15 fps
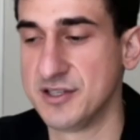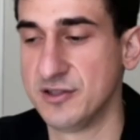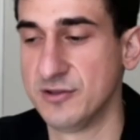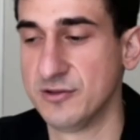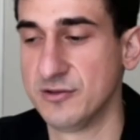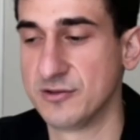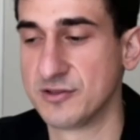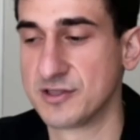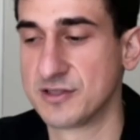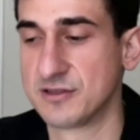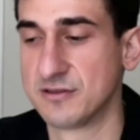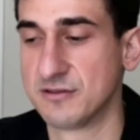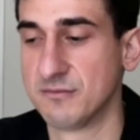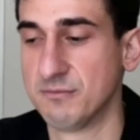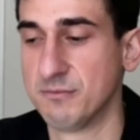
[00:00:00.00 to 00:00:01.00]

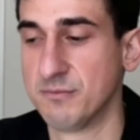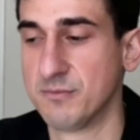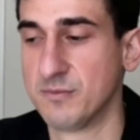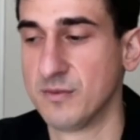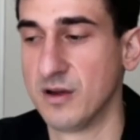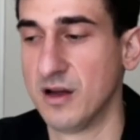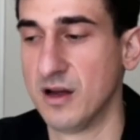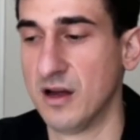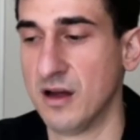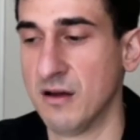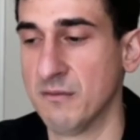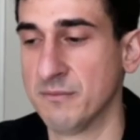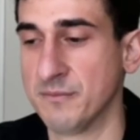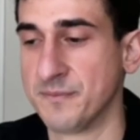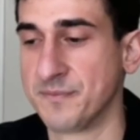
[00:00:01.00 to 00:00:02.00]
used
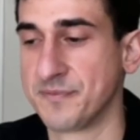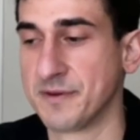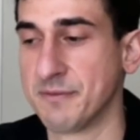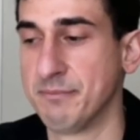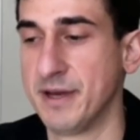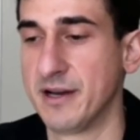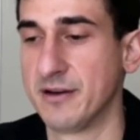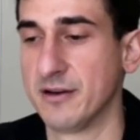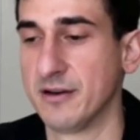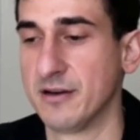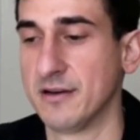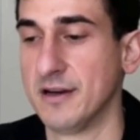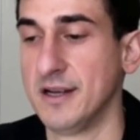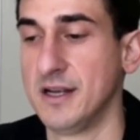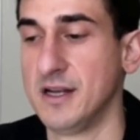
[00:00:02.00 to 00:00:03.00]
um,
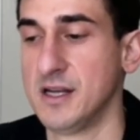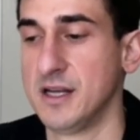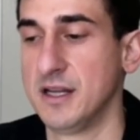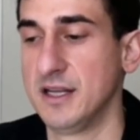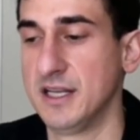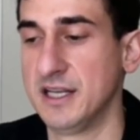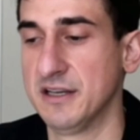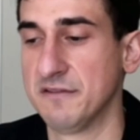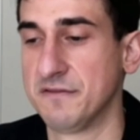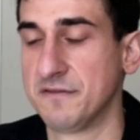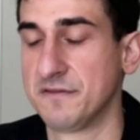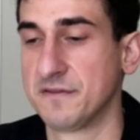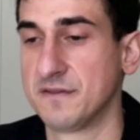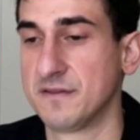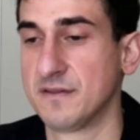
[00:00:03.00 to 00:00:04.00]
better
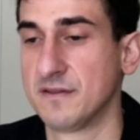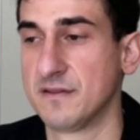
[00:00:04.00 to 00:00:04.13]
if